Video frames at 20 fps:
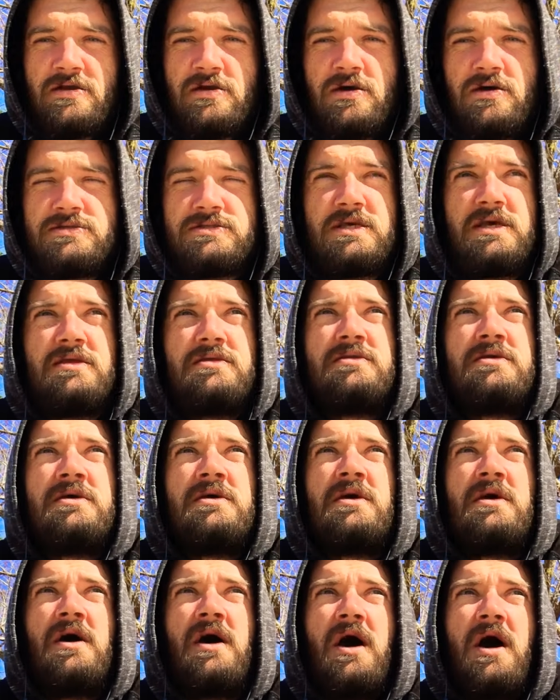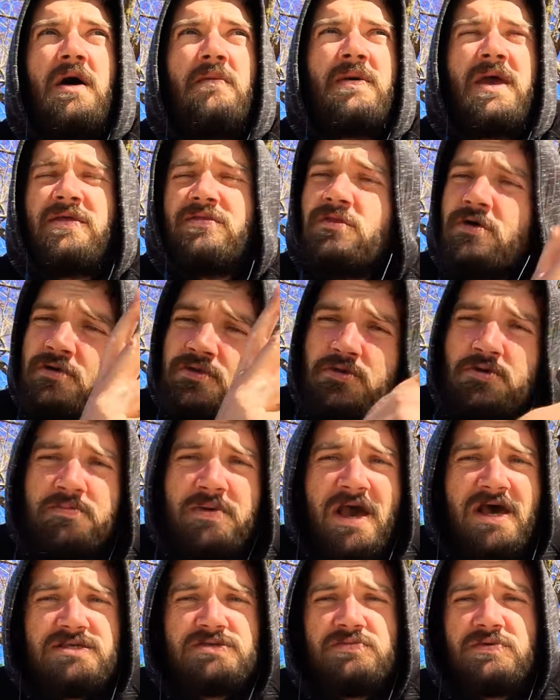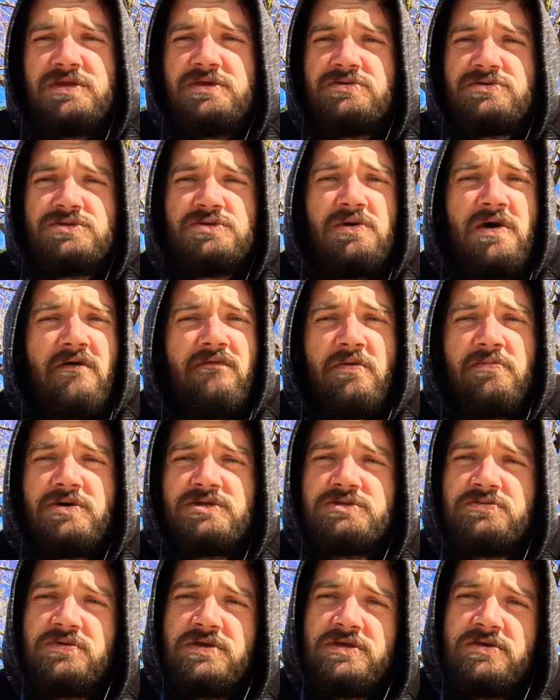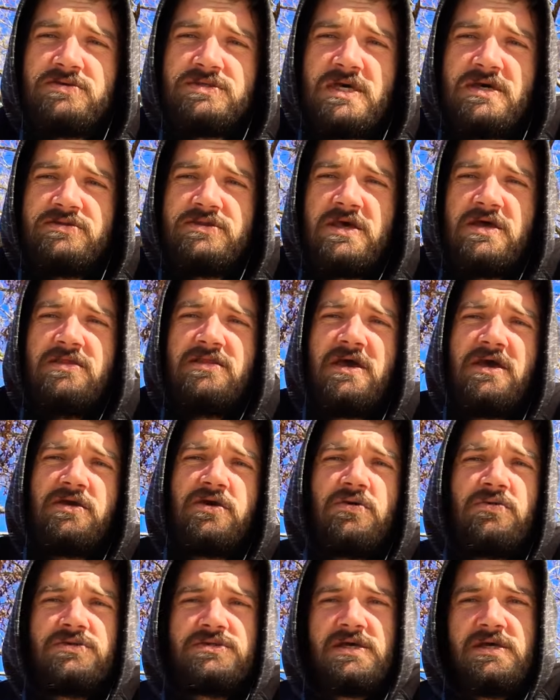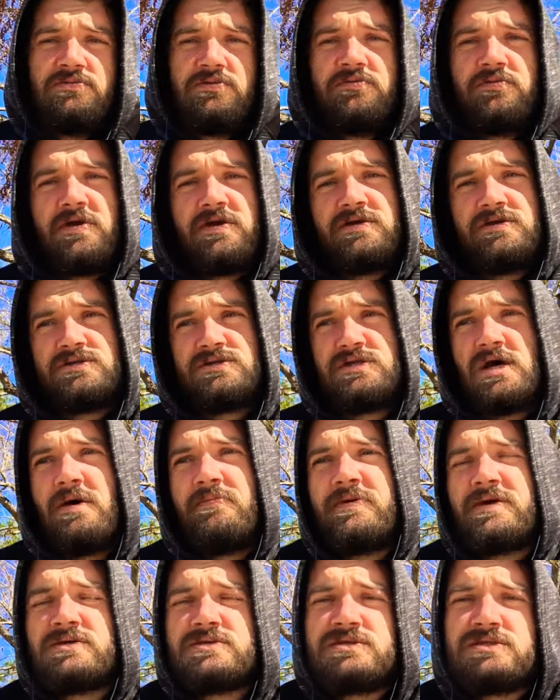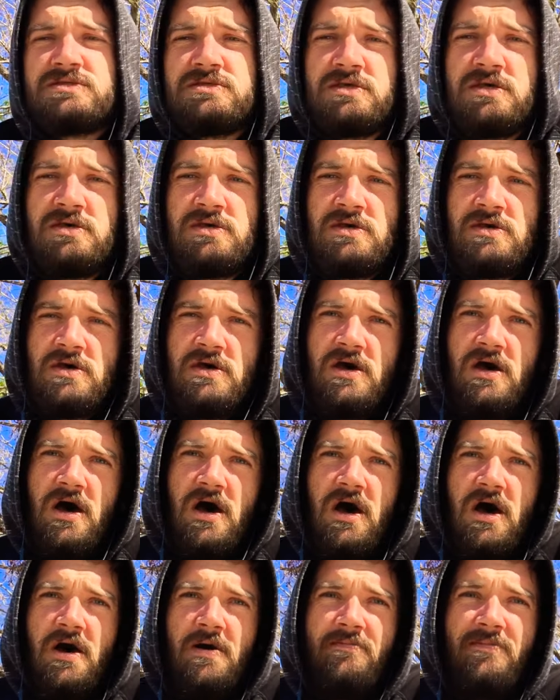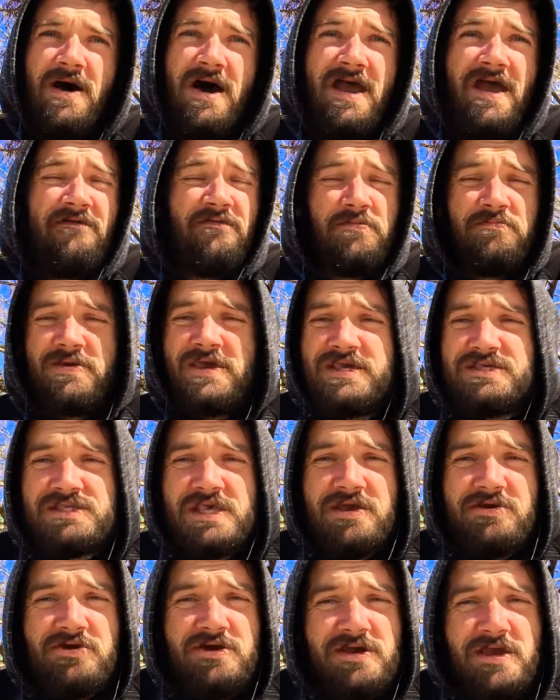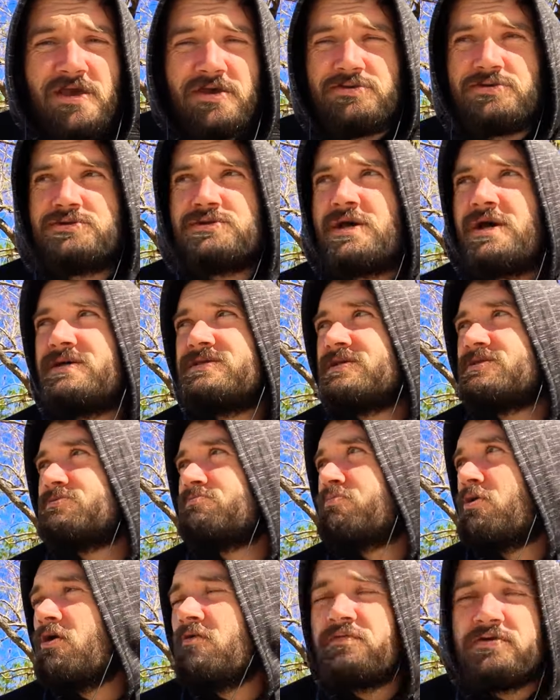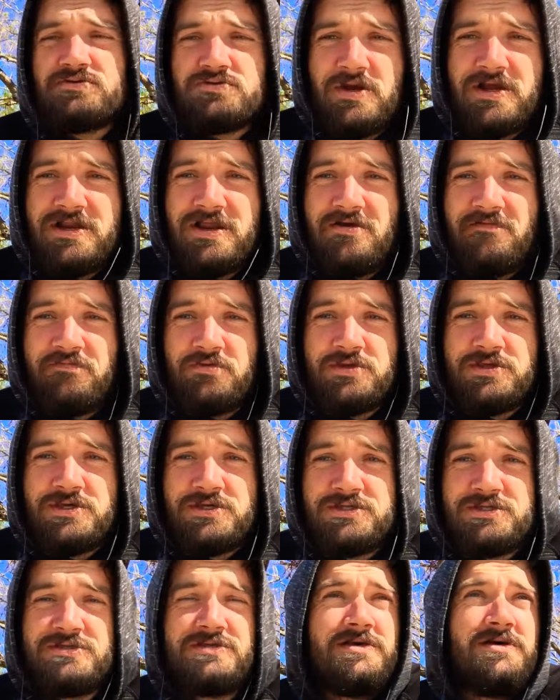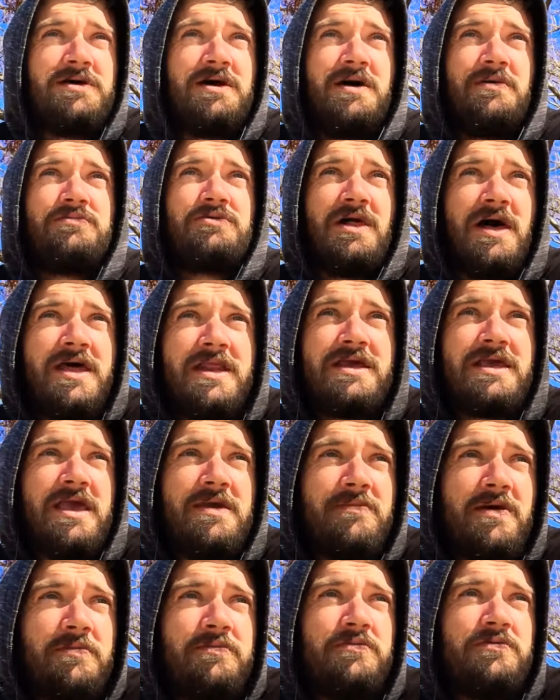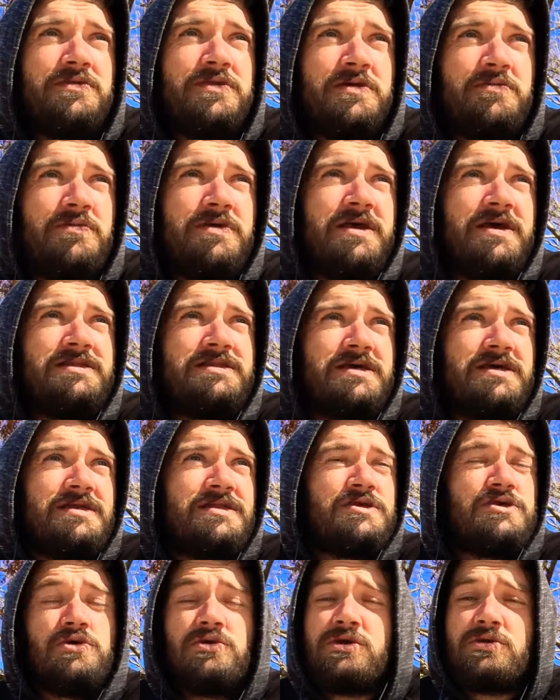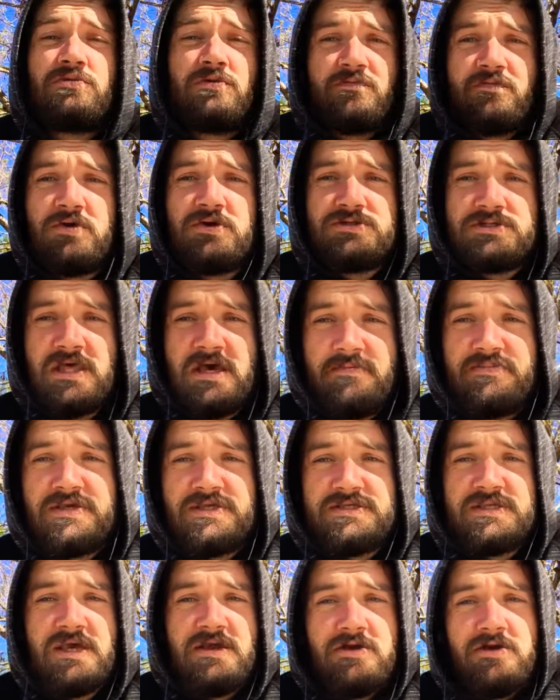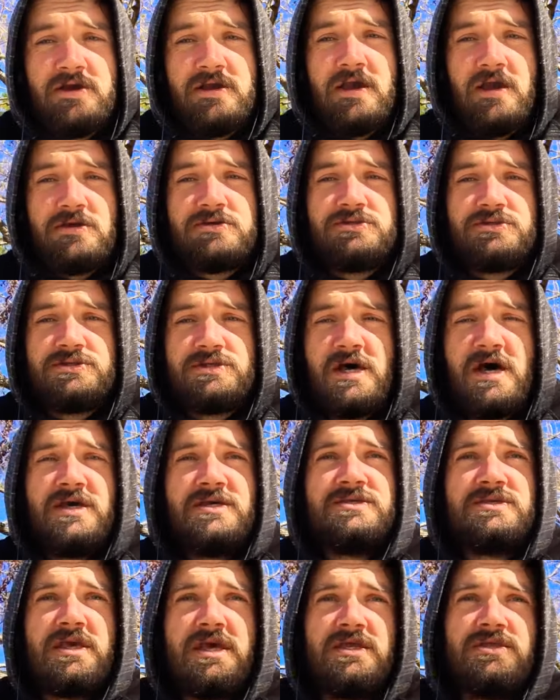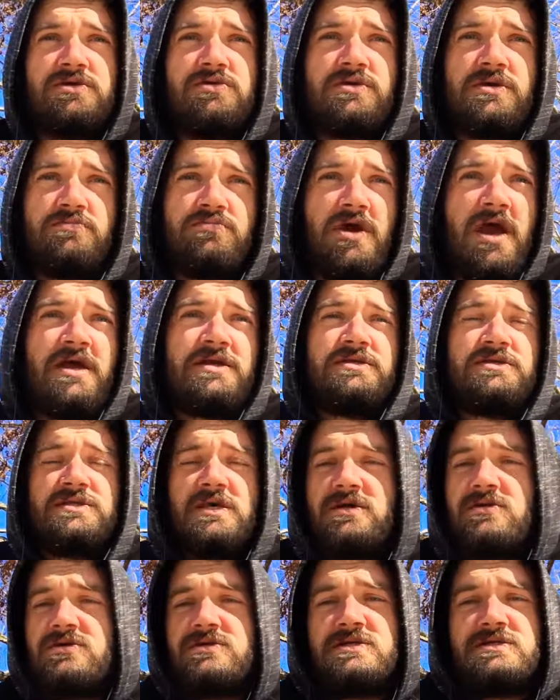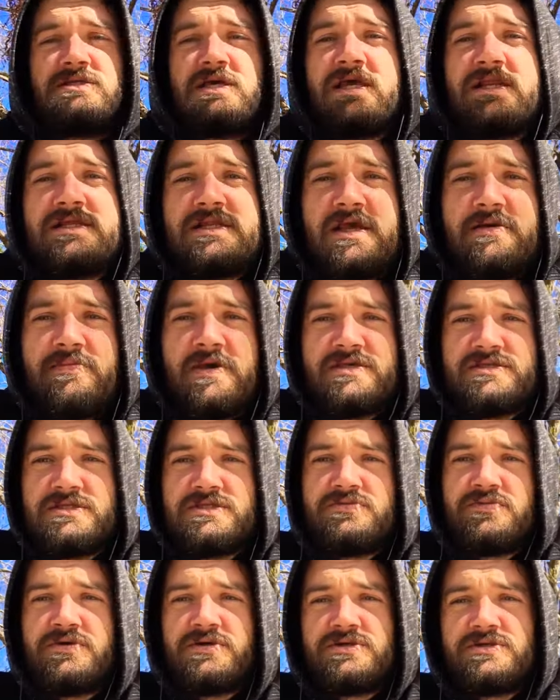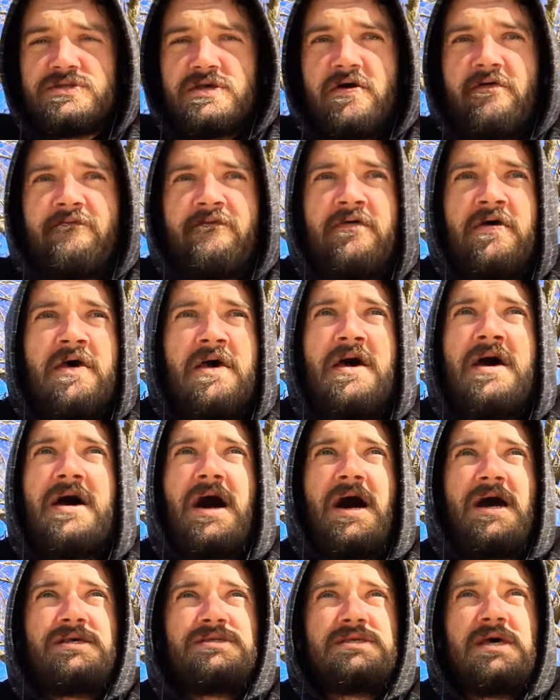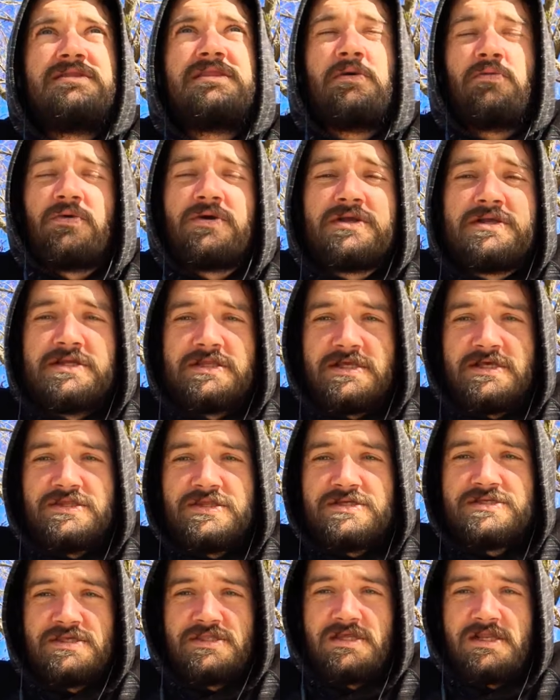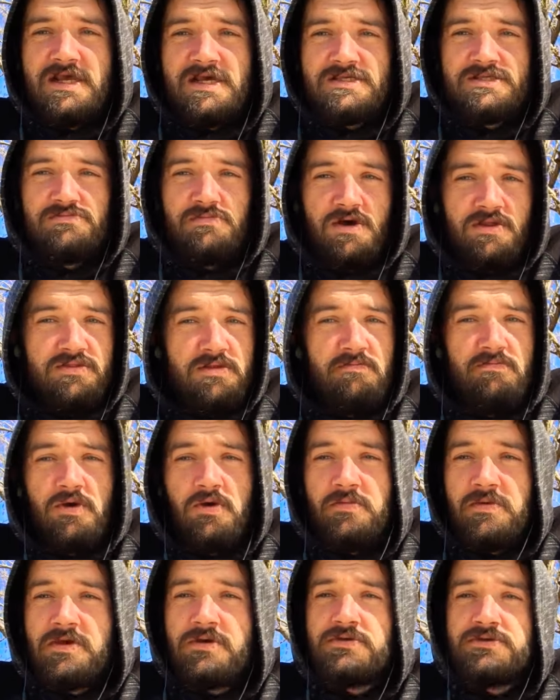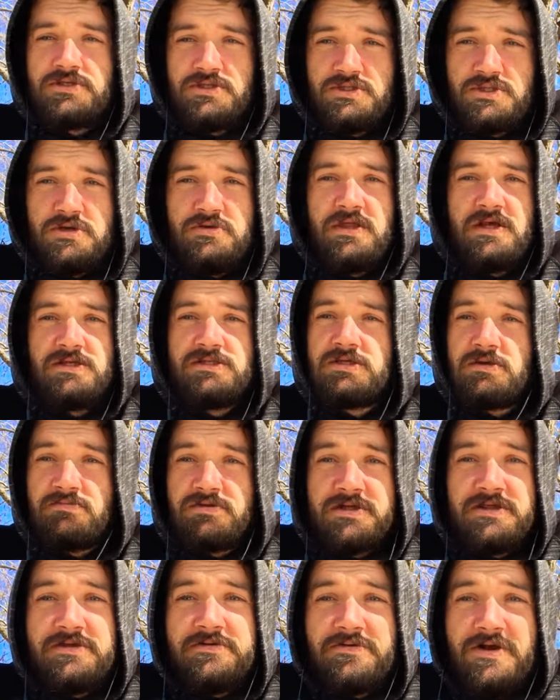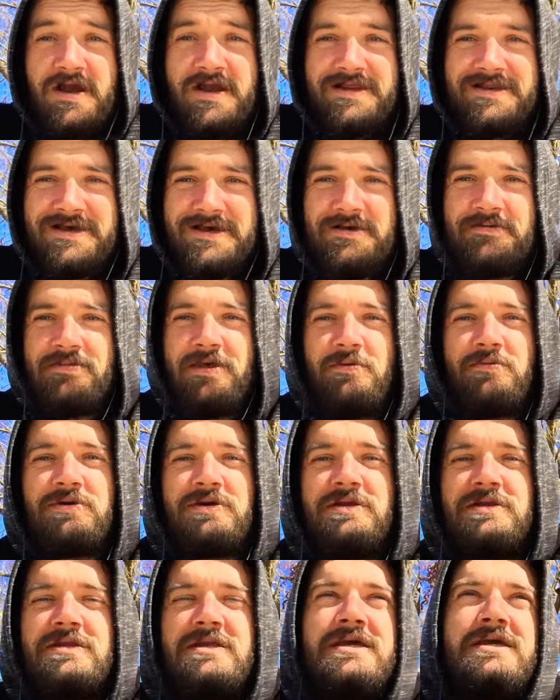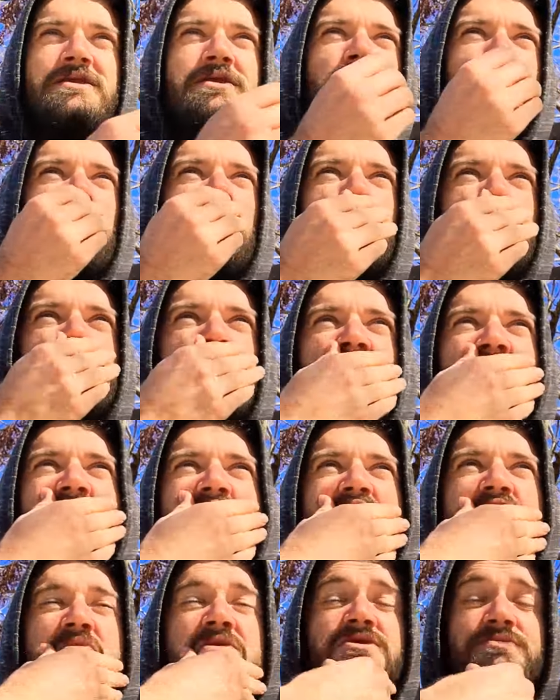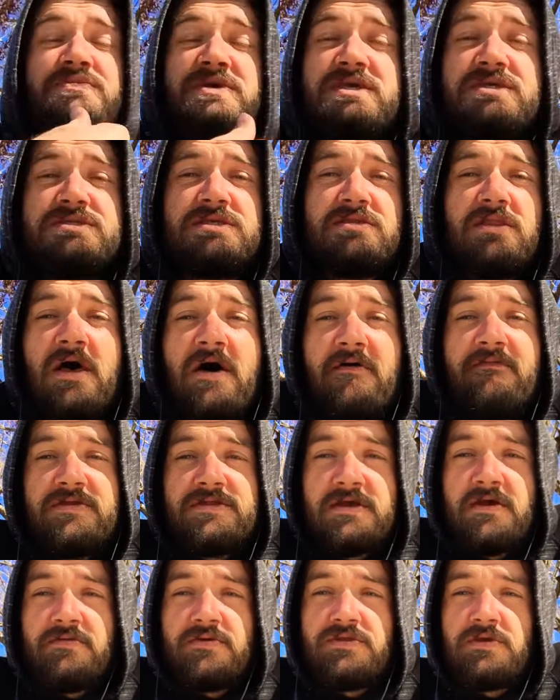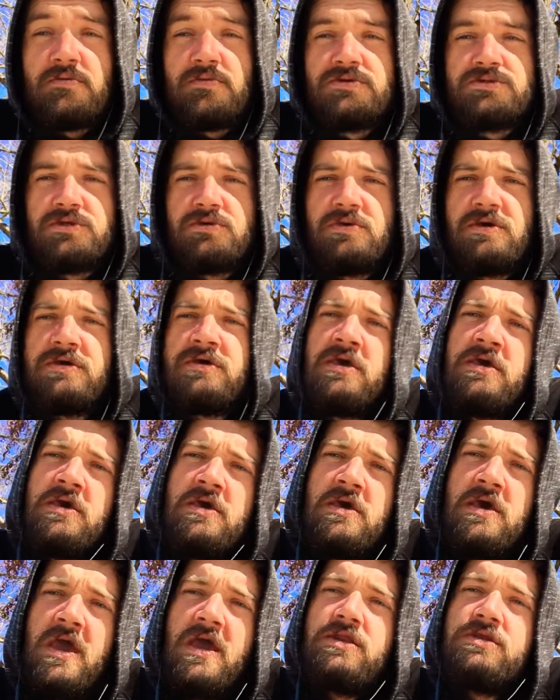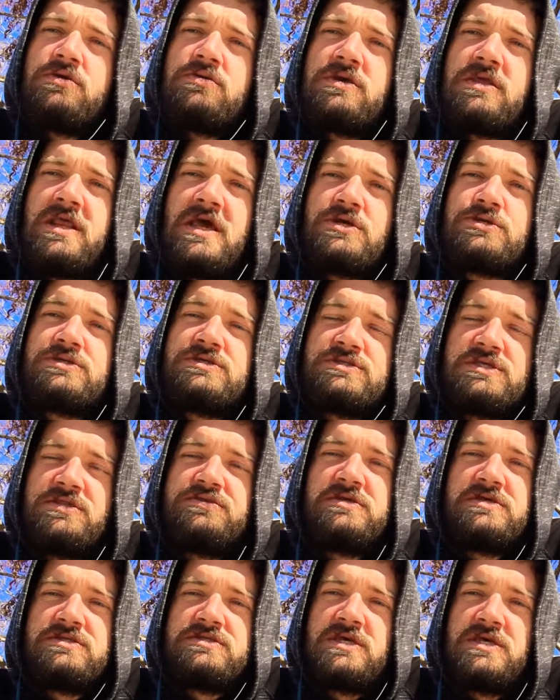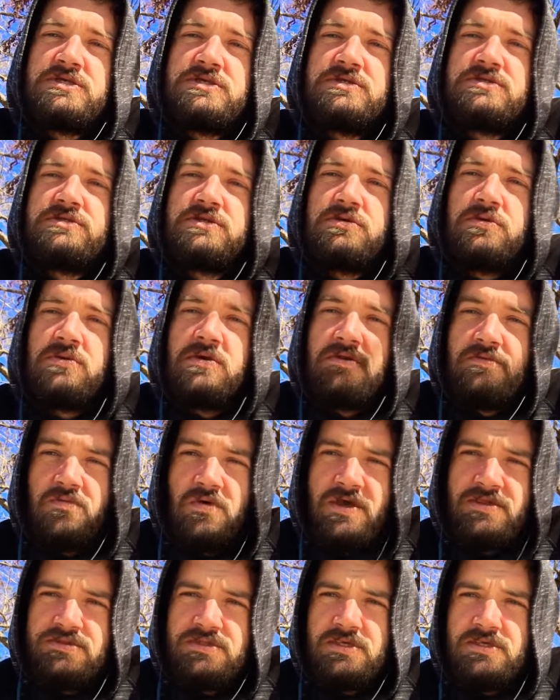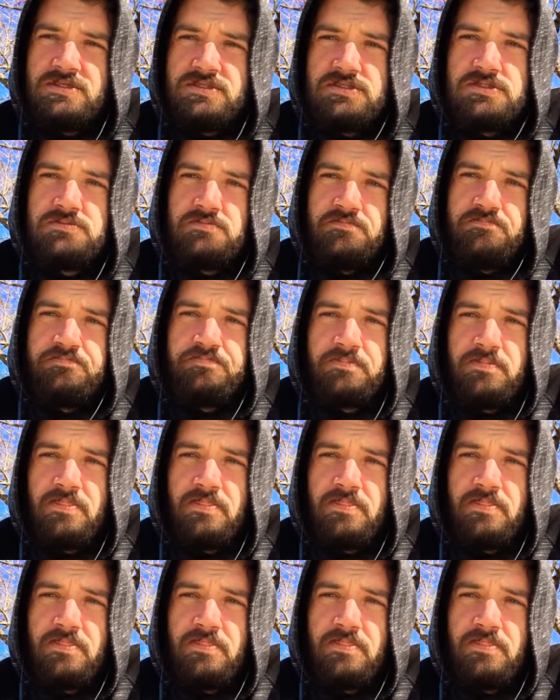that content. And look through past videos too. I have a bunch of videos out that coincide with various topics. I have a peace anchoring exercise that's perfect right now for this. I'm glad I came up with it when I did. You can refer to that peace anchoring exercise and you can practice that on a day-to-day basis for yourself. I said that we're going to need this in the next month, and boom, it goes to show that it's completely right, that we're going to need to anchor as much peace and love into everything we're doing. And you can actually set the intention to invite this,